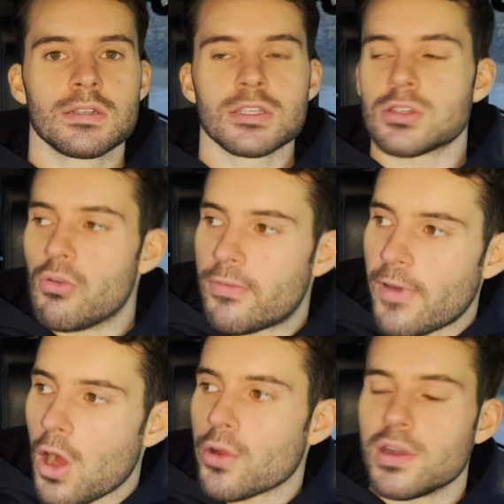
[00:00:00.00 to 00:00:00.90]
so
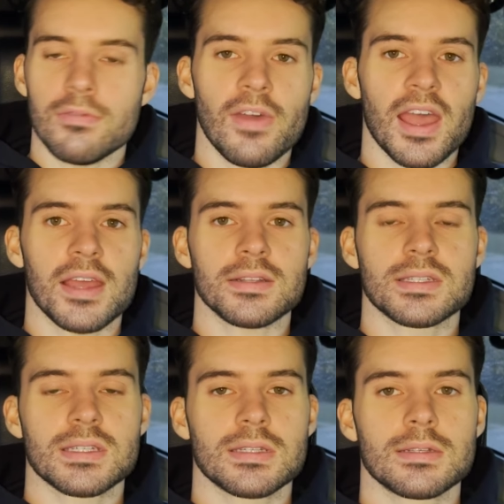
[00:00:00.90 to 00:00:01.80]
far in
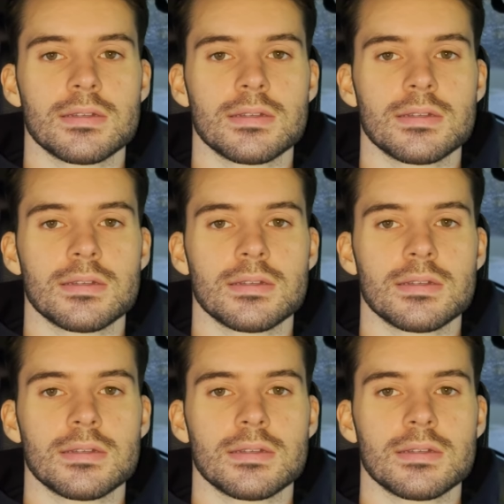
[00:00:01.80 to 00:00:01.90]
advance.